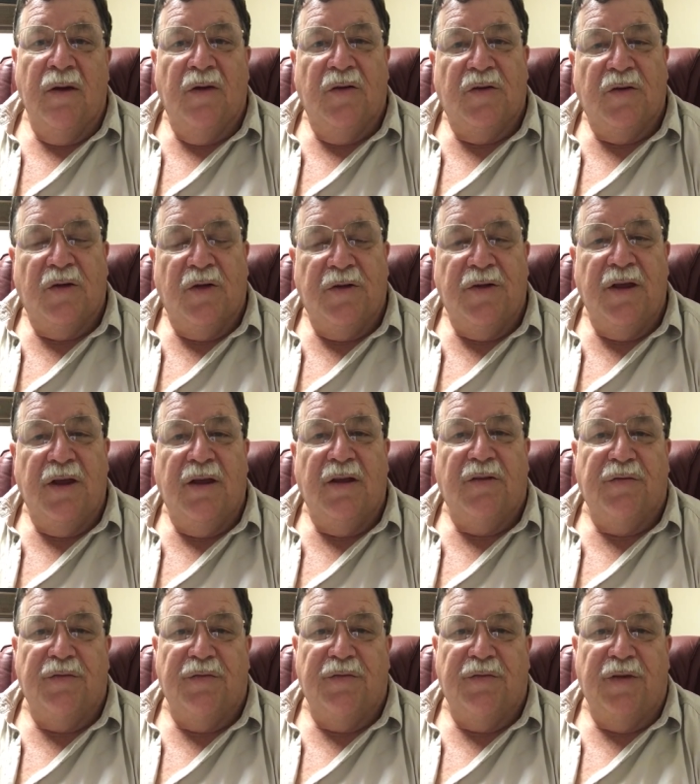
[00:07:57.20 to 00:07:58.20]
So I think
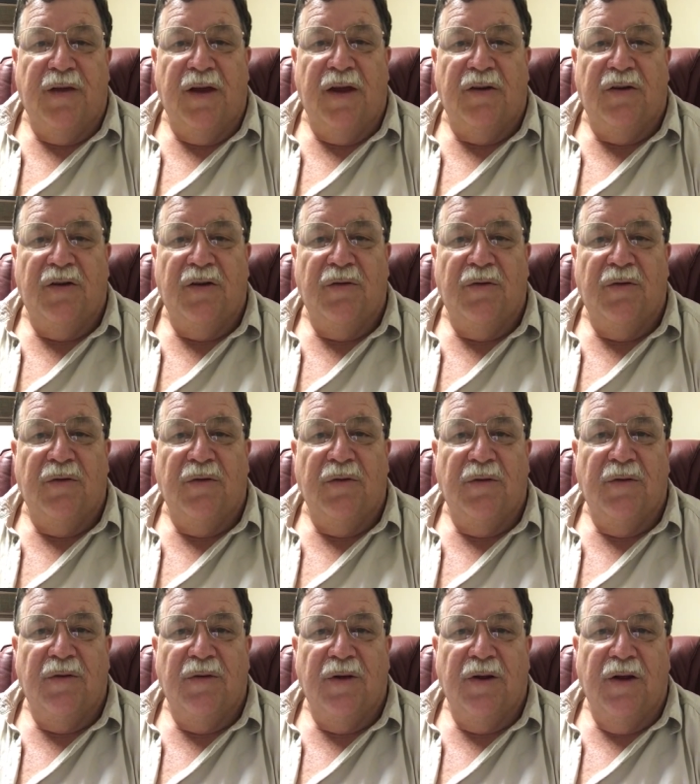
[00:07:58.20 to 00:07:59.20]
it's fair to
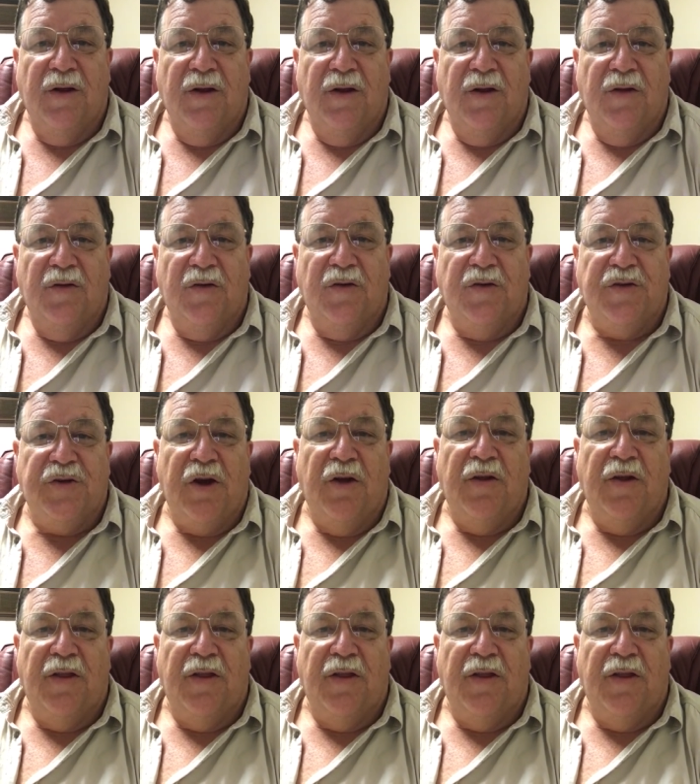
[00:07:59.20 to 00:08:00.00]
show